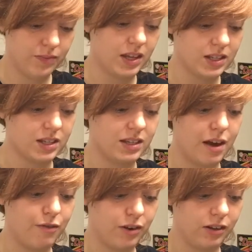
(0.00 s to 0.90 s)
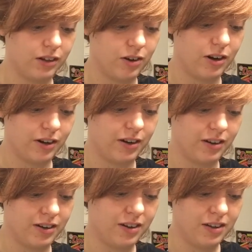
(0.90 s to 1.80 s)
This is definitely
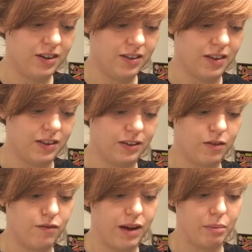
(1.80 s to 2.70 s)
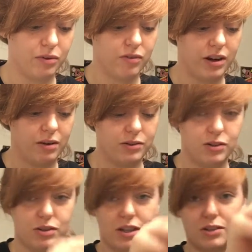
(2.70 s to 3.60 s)
darker than like the vibrant red I was
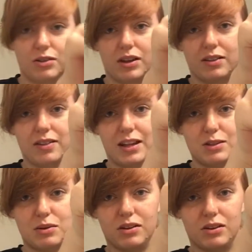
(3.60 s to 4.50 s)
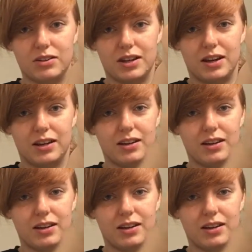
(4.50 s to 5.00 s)
using. So like that's what it looks like.